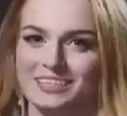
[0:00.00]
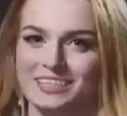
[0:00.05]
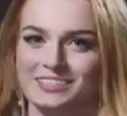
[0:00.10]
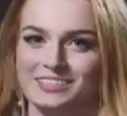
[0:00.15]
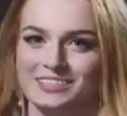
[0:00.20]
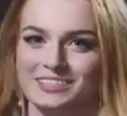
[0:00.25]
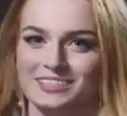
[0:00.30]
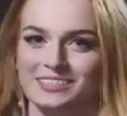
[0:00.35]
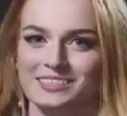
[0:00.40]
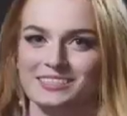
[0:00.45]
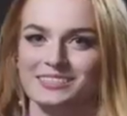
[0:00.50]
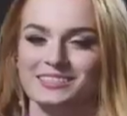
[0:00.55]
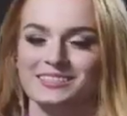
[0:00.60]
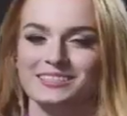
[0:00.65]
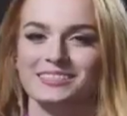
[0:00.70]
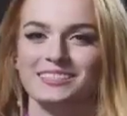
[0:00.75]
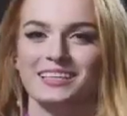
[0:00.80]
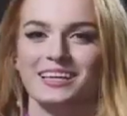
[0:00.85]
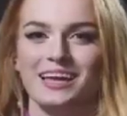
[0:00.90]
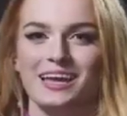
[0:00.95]

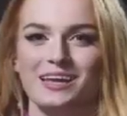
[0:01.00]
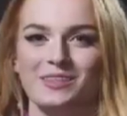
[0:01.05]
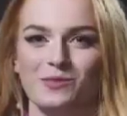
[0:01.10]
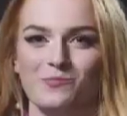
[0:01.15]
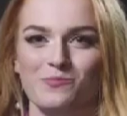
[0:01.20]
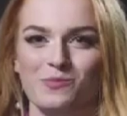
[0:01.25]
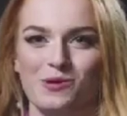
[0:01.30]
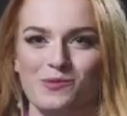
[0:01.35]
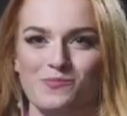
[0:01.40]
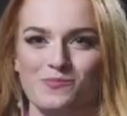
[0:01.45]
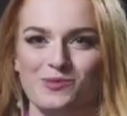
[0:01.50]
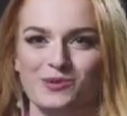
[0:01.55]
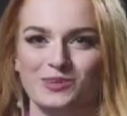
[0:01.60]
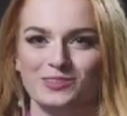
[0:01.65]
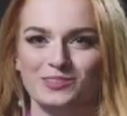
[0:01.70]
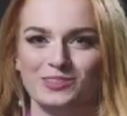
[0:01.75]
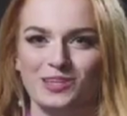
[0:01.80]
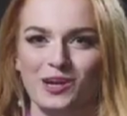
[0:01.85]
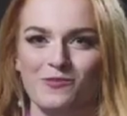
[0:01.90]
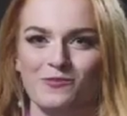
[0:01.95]
contestants and the
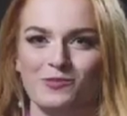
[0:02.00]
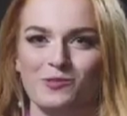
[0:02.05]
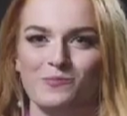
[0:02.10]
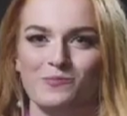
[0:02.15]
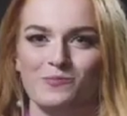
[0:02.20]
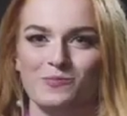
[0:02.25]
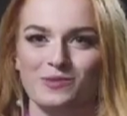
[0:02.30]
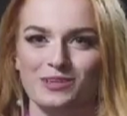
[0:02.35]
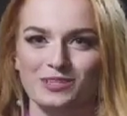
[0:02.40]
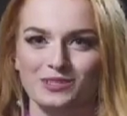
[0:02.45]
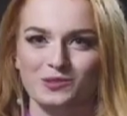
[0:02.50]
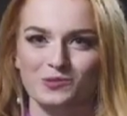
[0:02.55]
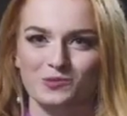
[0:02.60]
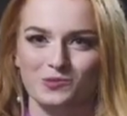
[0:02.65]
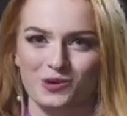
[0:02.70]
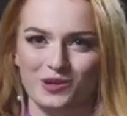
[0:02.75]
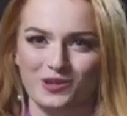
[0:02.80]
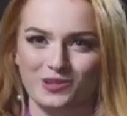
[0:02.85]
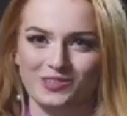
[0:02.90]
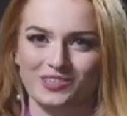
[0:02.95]
members of the
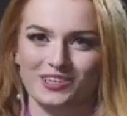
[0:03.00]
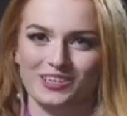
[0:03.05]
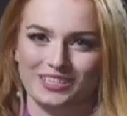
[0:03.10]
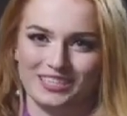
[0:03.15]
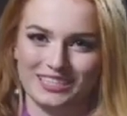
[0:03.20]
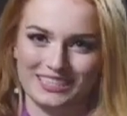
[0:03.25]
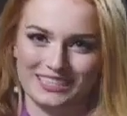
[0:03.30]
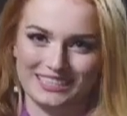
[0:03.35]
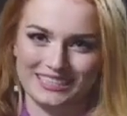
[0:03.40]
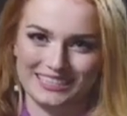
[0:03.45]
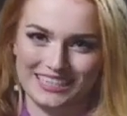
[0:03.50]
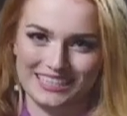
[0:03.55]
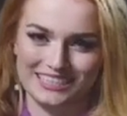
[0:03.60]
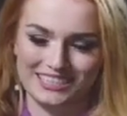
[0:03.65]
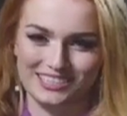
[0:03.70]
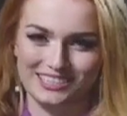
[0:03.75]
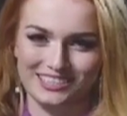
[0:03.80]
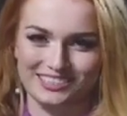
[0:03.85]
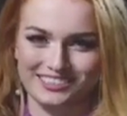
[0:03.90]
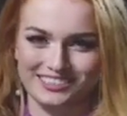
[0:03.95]
Miss World
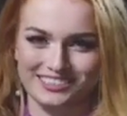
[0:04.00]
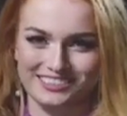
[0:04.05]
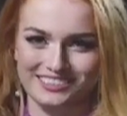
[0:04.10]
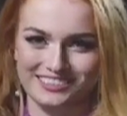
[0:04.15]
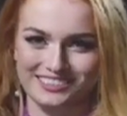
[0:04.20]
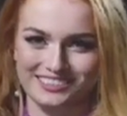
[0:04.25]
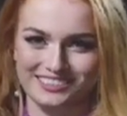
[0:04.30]
organization.